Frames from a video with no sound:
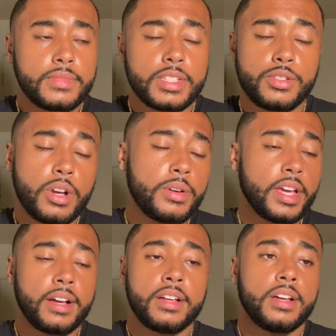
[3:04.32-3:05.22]
So
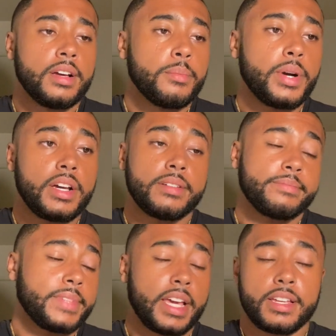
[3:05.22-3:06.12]
yeah, but
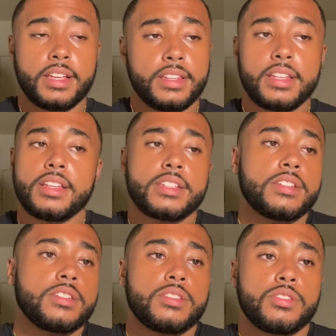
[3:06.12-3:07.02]
hey, and that's
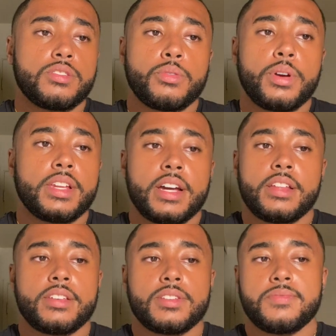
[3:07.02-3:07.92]
just the storyline
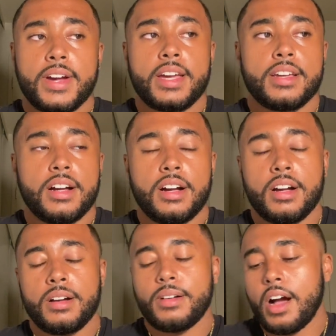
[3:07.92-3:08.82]
of this fight.
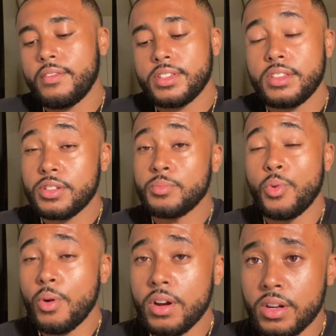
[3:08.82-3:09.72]
Obviously there's
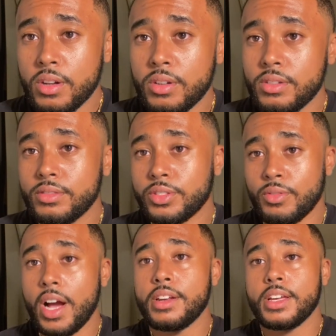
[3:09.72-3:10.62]
more
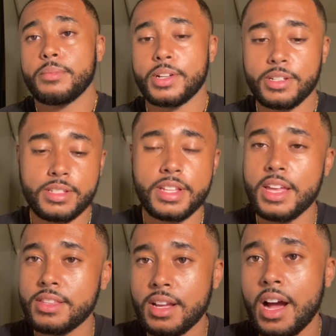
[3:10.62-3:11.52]
surrounding it because
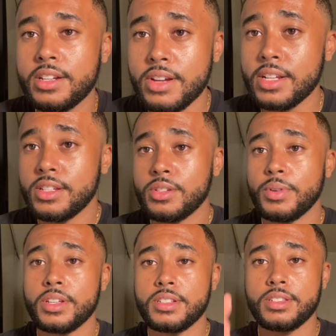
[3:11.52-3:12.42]
Nate's contract
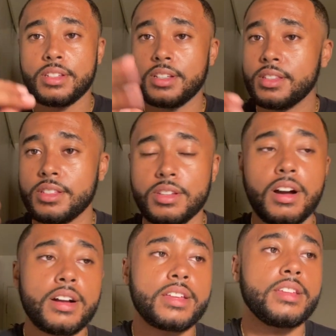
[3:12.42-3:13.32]
situations, the
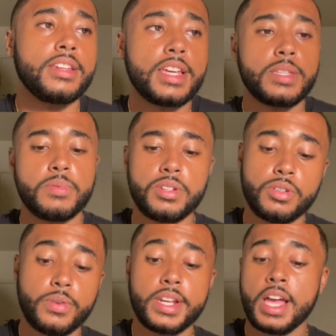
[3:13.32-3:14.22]
talking that Nate's been
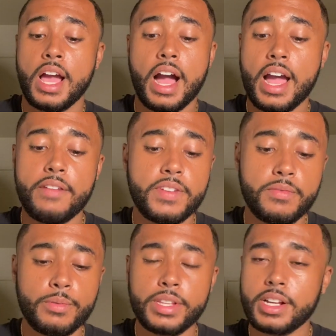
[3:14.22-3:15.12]
doing. I have
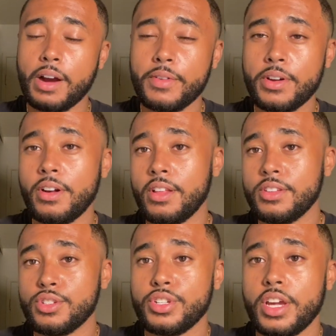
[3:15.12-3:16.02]
never really covered it on
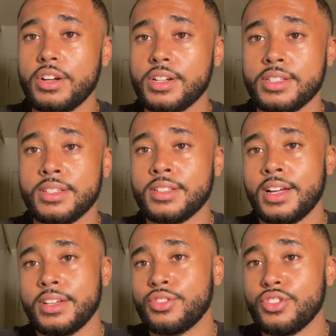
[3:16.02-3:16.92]
this channel because it's
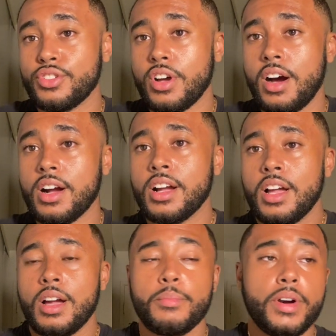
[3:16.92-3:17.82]
like, it's just talk.
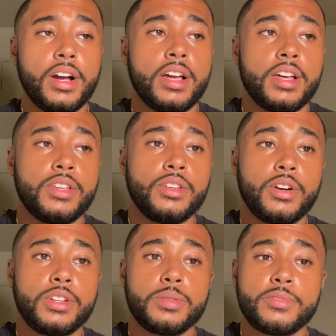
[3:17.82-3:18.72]
But, you
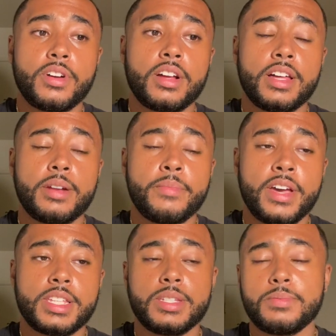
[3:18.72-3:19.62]
know, he's been talking a lot of
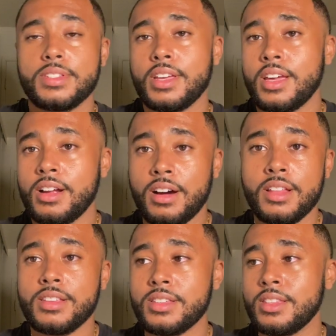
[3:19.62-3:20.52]
mess. He's been saying,
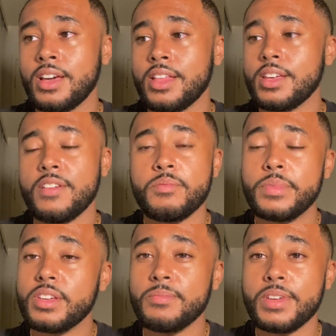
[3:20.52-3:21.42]
oh, this and that. They haven't
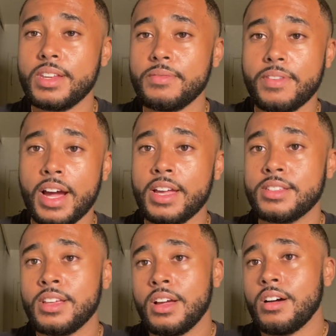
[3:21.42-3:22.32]
been giving me any
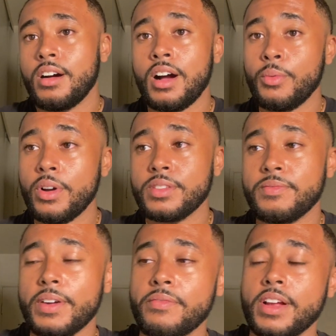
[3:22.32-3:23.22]
fights. Oh, I wanted to
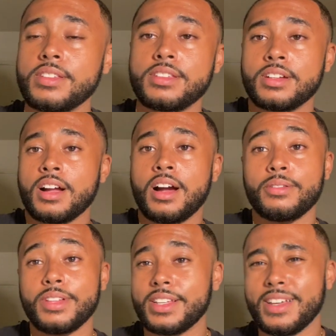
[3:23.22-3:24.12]
fight Francis
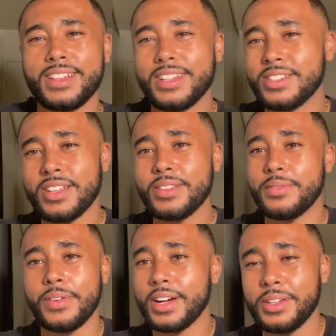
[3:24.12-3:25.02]
Ngannou. Like, yeah, like, shut the
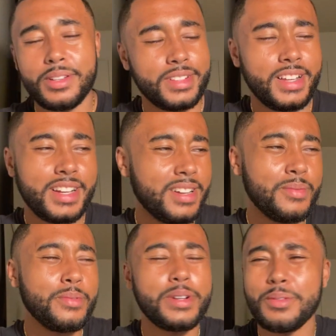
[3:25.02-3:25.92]
fuck. You know, like,
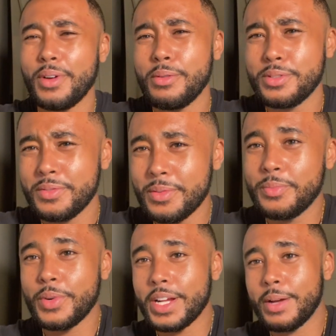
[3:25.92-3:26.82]
why would you
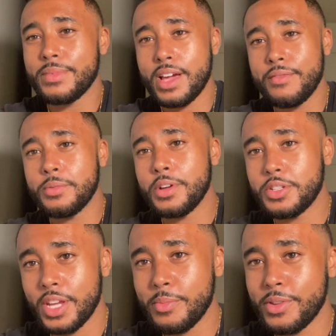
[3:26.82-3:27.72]
even bring up the heavyweight
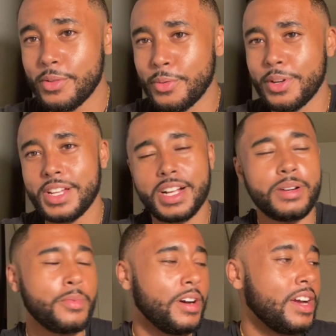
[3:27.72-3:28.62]
champion of the world? Like,
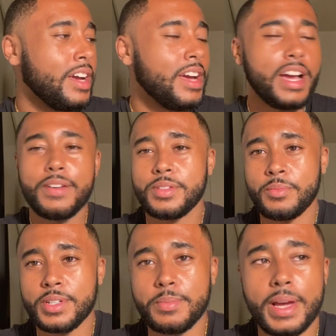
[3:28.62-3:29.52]
come on. Have
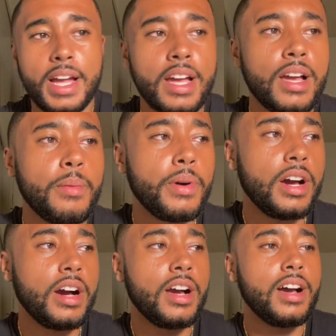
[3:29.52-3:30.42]
some respect.
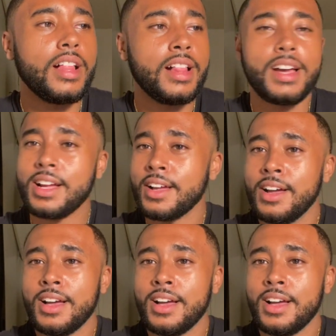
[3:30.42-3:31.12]
But, what?